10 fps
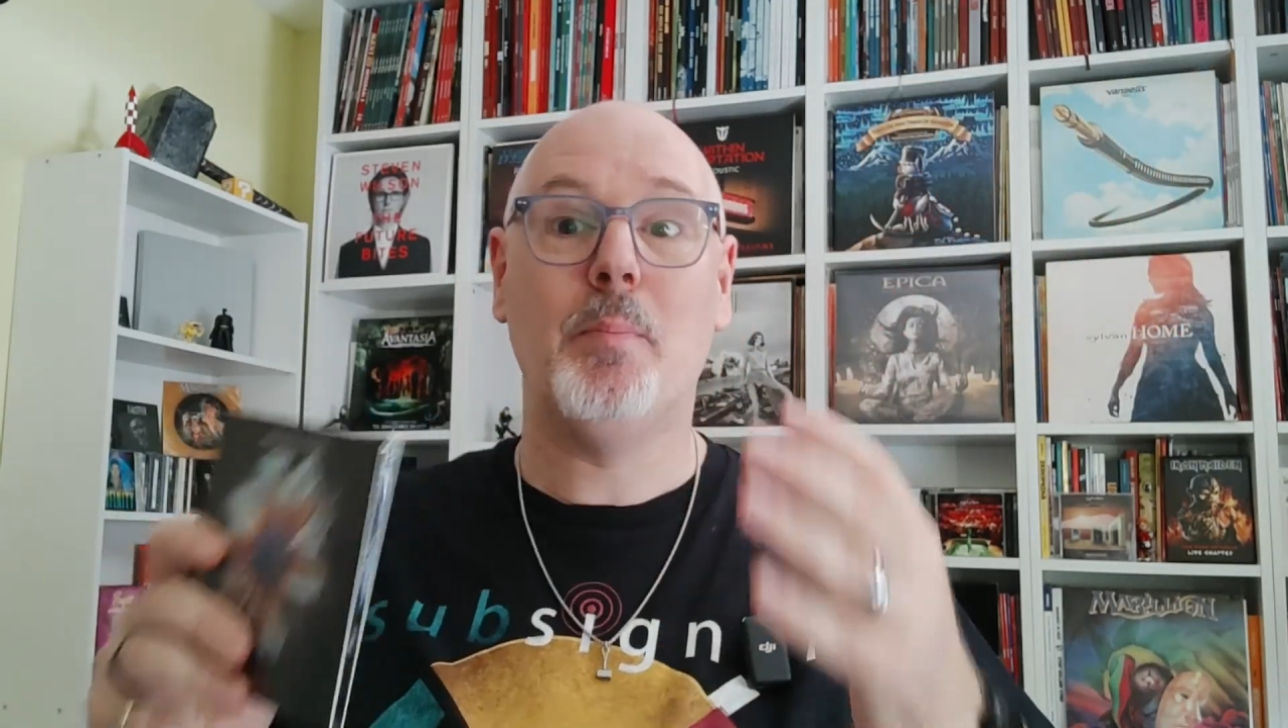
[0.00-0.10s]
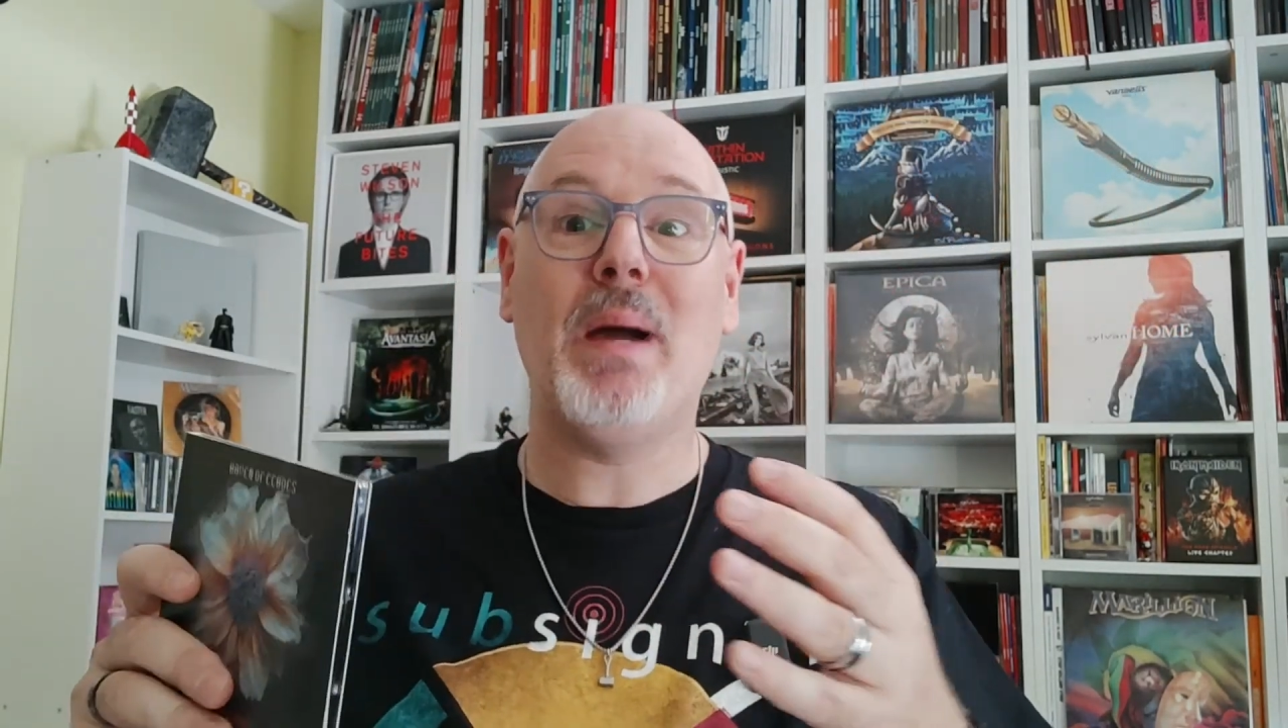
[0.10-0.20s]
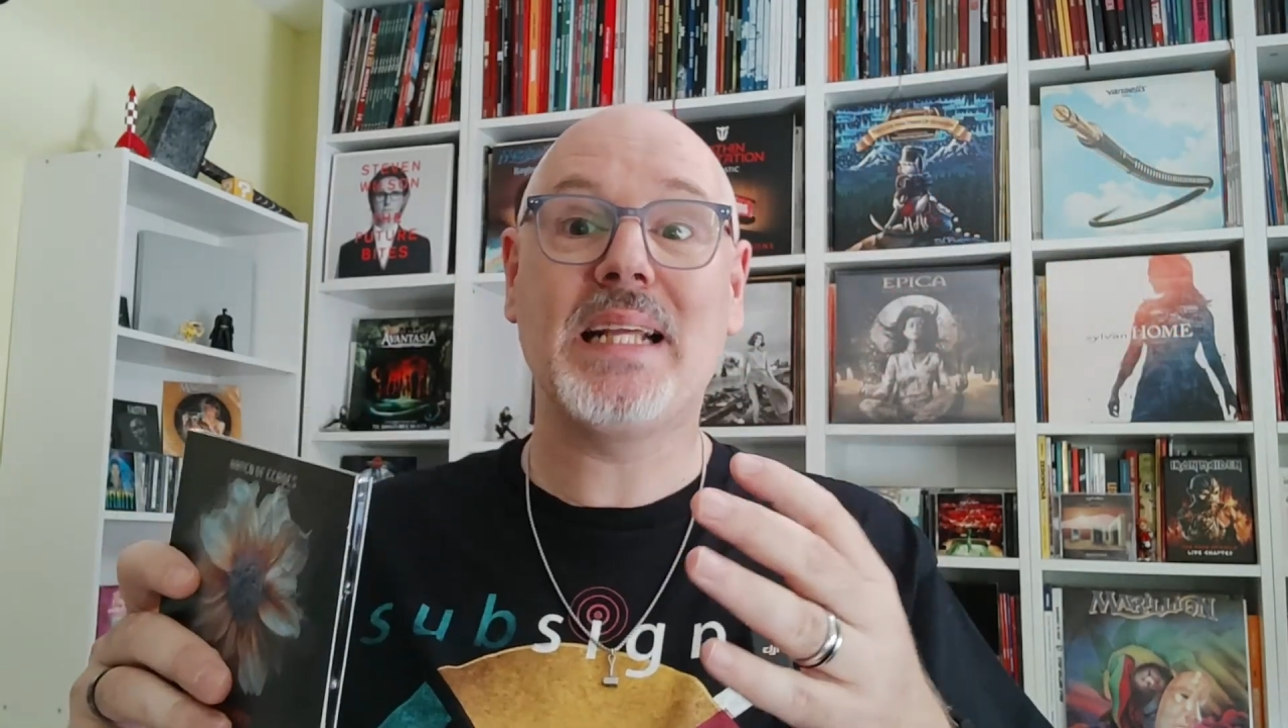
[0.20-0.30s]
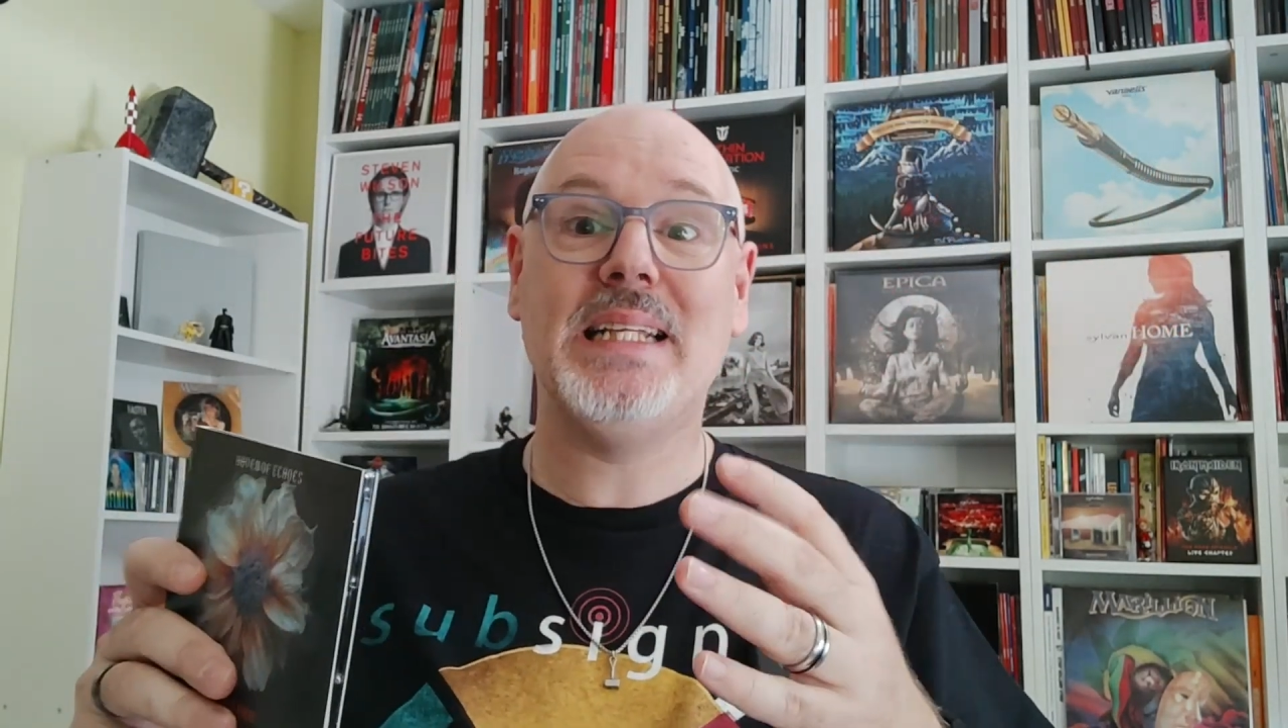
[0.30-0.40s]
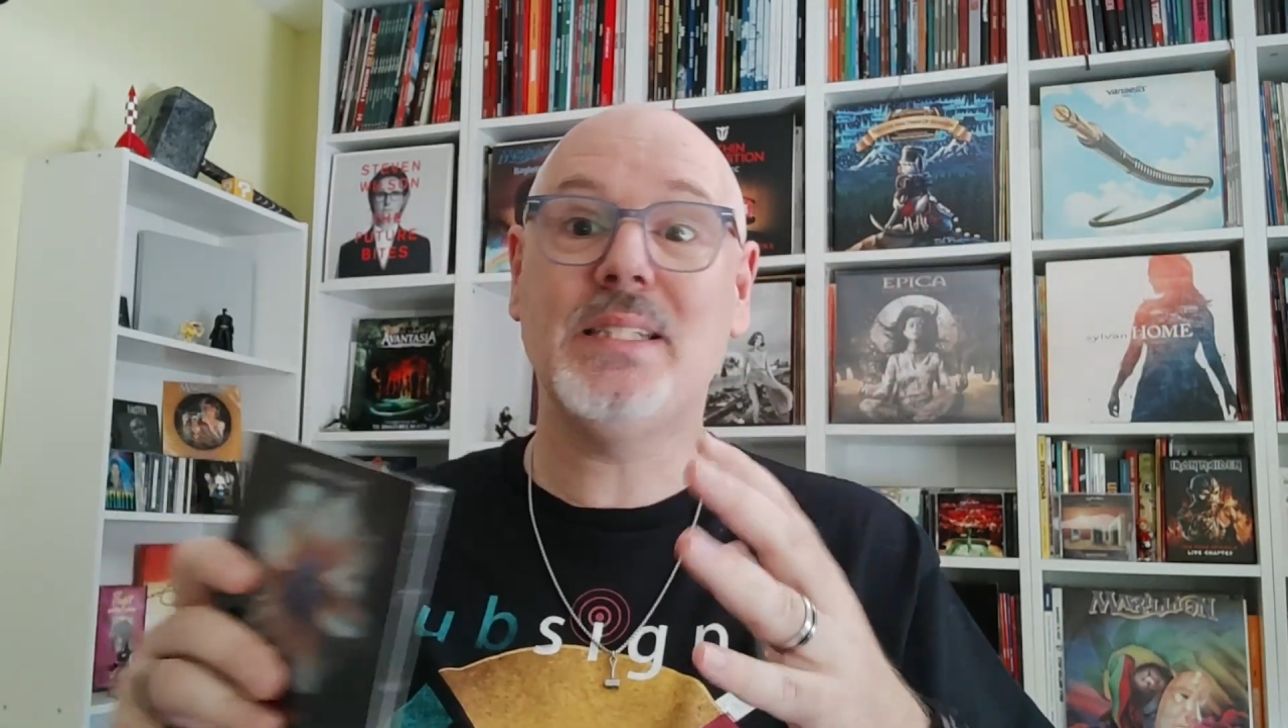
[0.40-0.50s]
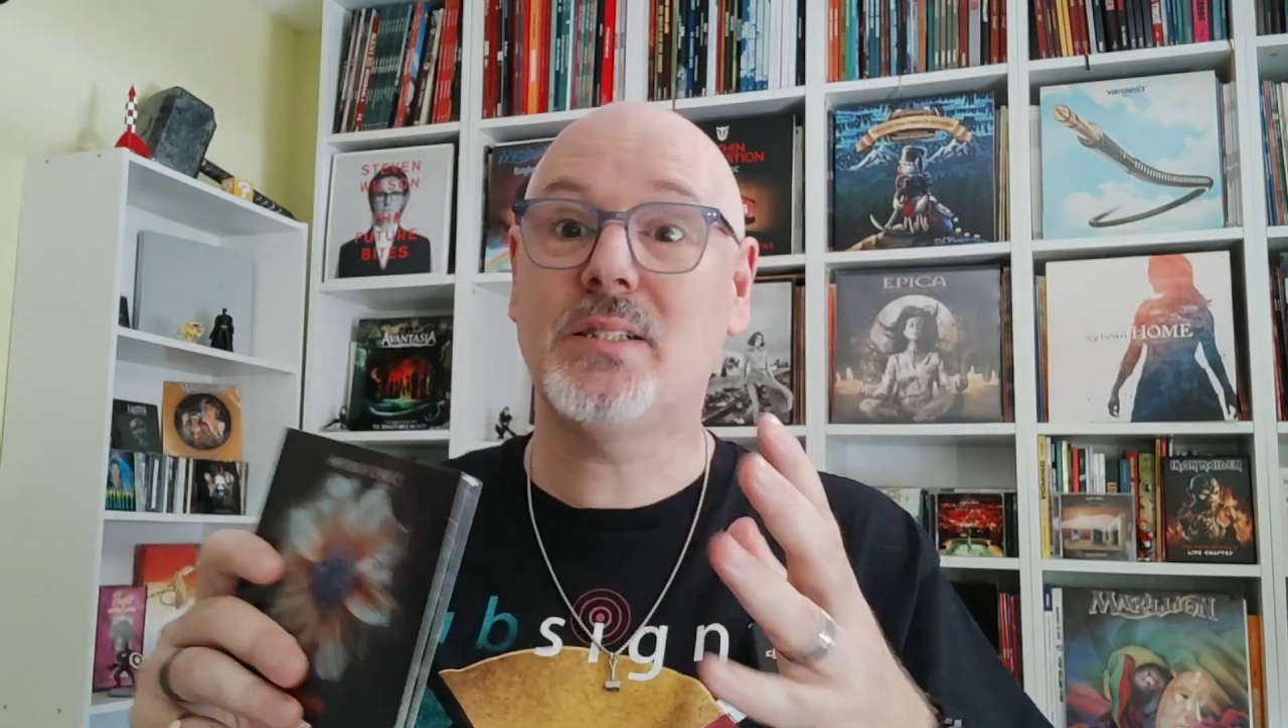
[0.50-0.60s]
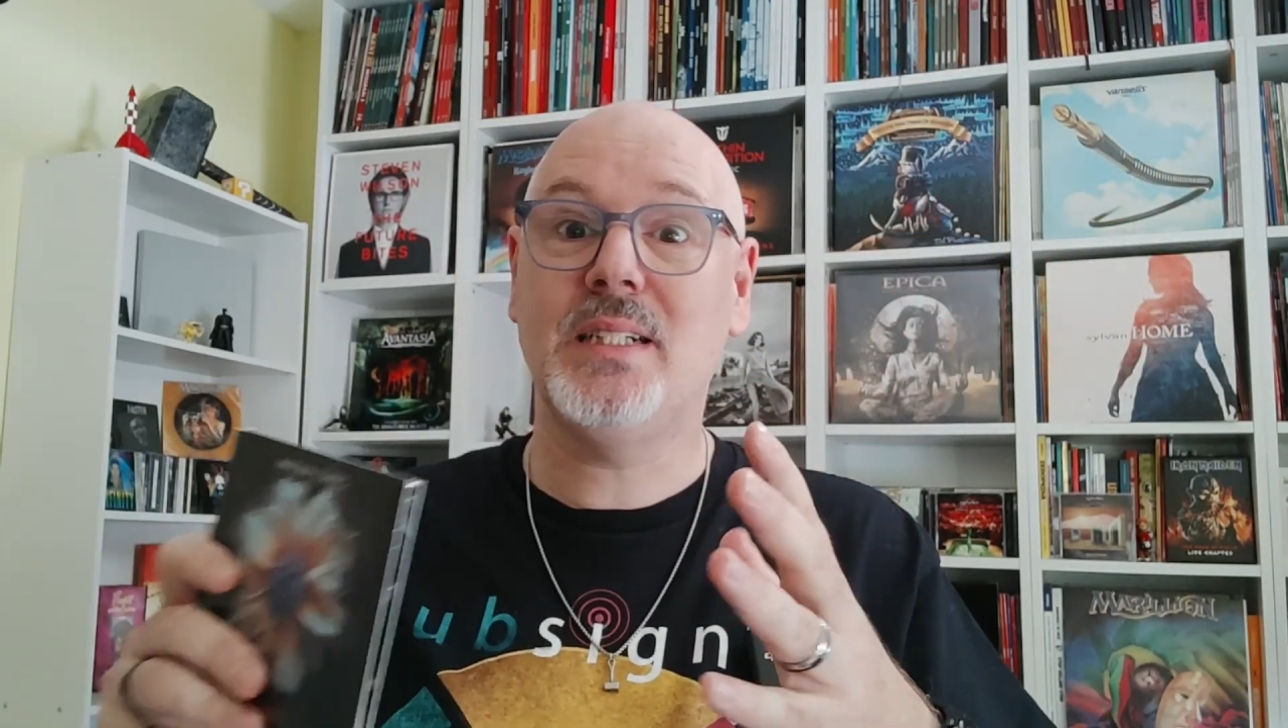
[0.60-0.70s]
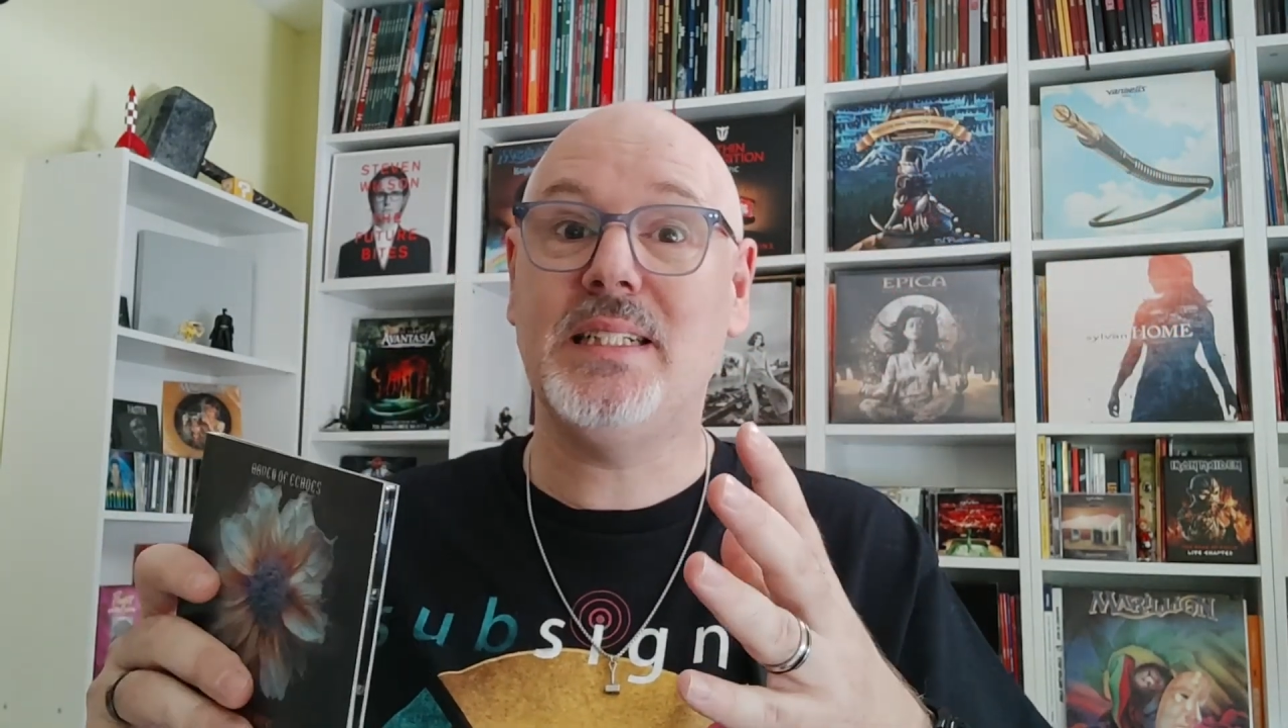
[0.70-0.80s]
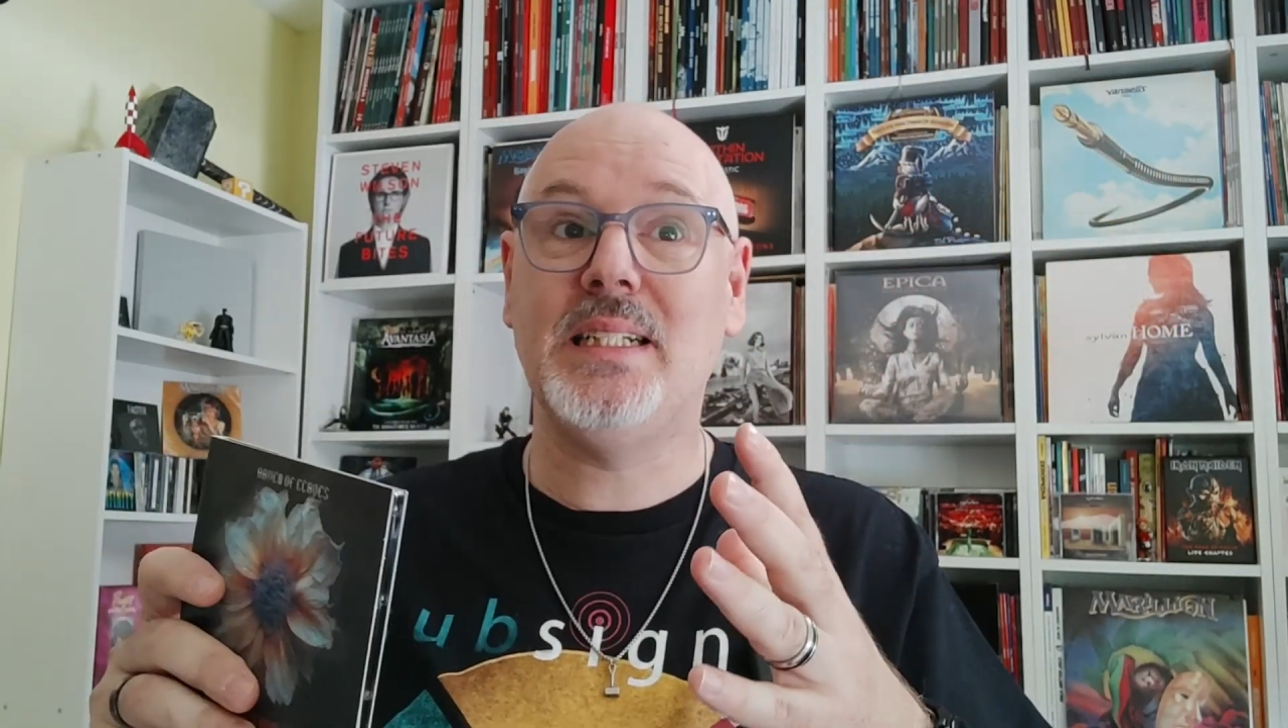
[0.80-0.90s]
back then, so they